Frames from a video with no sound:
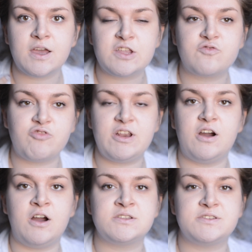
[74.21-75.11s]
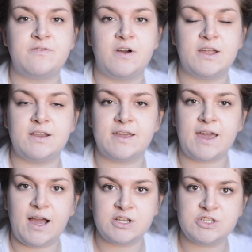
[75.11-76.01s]
it's really hard to find like
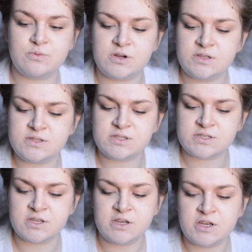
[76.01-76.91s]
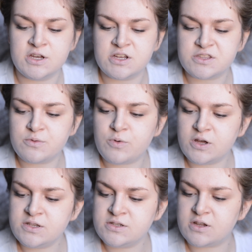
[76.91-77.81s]
ashy ones. The
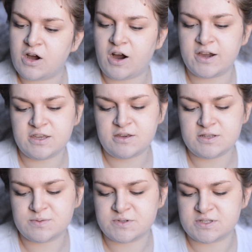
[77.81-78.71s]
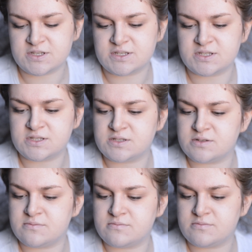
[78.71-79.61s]
one I used was this,
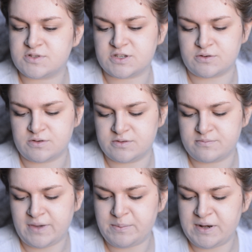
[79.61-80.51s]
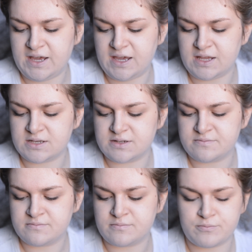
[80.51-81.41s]
what's it called? Maybelline
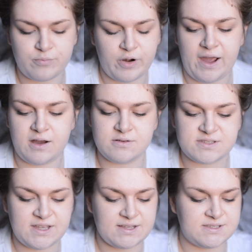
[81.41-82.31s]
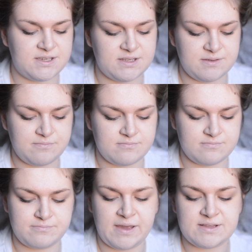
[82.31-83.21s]
Brow Satin
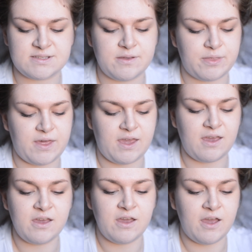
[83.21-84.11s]
Pencil thing